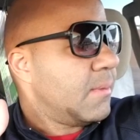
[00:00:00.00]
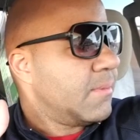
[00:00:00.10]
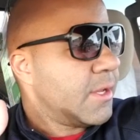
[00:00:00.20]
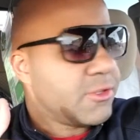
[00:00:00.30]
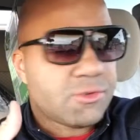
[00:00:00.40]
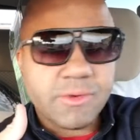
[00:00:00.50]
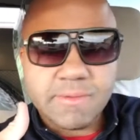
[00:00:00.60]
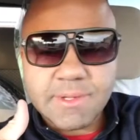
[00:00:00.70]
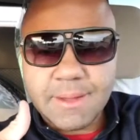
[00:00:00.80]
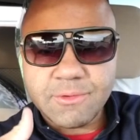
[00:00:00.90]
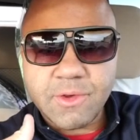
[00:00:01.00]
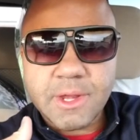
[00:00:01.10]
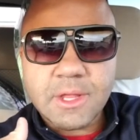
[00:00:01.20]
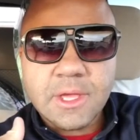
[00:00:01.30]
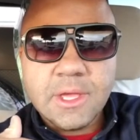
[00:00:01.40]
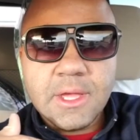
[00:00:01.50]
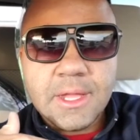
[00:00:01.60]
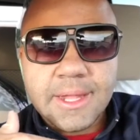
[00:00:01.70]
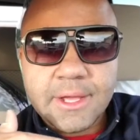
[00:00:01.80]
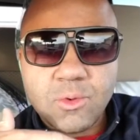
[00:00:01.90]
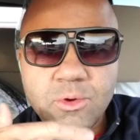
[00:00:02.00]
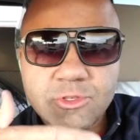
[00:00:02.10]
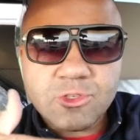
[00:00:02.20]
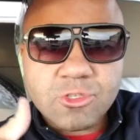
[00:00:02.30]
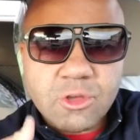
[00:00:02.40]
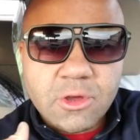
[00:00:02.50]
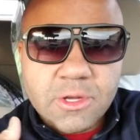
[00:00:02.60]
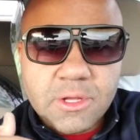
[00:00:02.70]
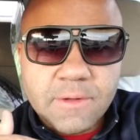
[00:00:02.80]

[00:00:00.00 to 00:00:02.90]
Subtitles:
intuitive types, right? Like once you start